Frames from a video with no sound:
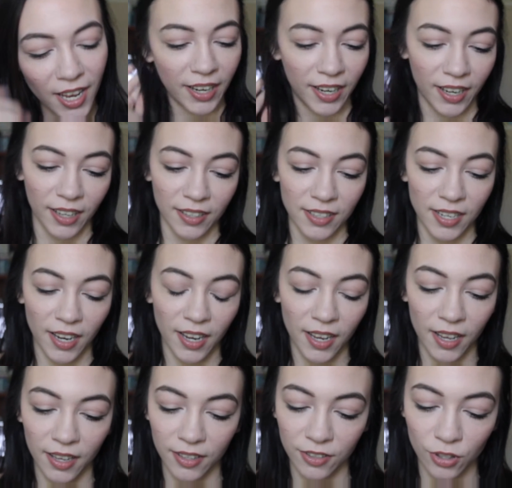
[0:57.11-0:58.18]
And
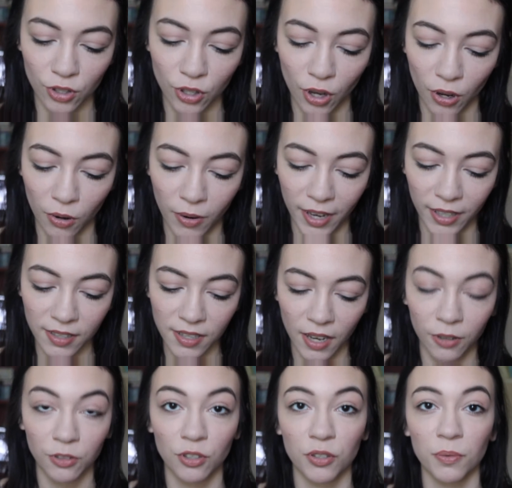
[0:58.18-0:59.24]
so I guess
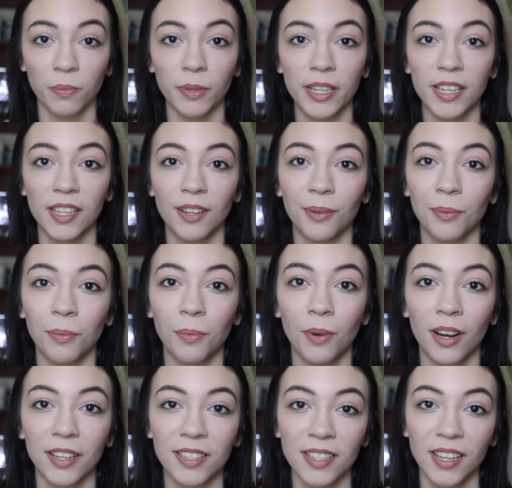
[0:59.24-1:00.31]
I'll just read
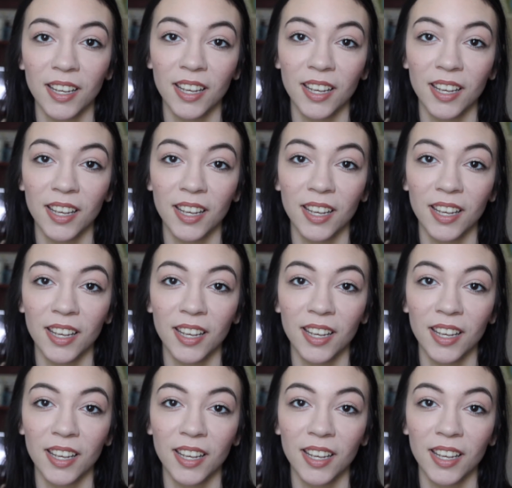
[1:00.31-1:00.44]
what